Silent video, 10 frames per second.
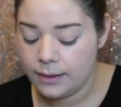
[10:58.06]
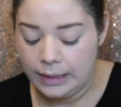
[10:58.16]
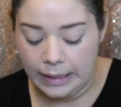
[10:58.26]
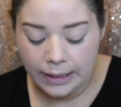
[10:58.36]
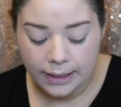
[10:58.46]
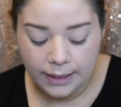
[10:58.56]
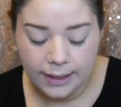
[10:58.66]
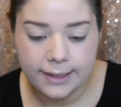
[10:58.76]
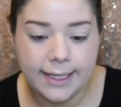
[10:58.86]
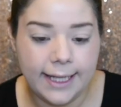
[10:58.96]

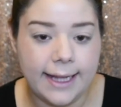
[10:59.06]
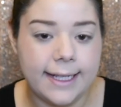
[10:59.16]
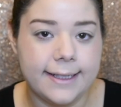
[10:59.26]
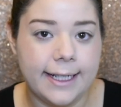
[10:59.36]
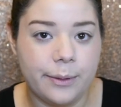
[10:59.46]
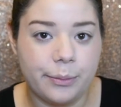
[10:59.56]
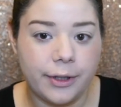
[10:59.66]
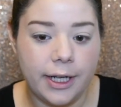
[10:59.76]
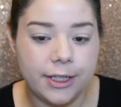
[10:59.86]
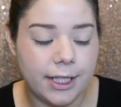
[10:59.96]
And take that damp
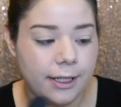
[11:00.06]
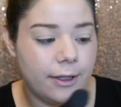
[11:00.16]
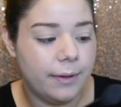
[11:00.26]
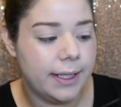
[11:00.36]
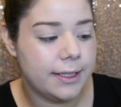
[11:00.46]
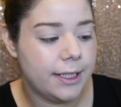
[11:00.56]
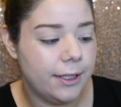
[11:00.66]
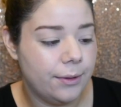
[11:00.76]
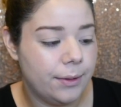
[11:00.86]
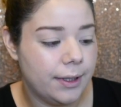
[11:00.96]
brush and go into
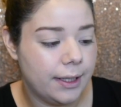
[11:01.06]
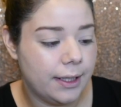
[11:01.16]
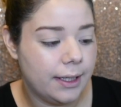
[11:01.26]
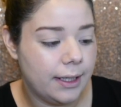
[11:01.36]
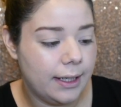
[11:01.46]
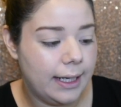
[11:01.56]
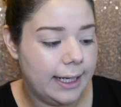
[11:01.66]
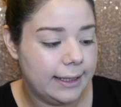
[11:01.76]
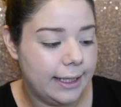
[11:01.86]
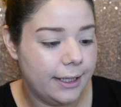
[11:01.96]
your
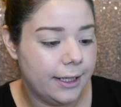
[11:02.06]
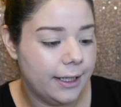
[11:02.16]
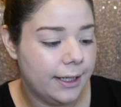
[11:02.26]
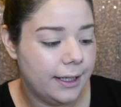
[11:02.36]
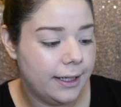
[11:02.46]
highlighter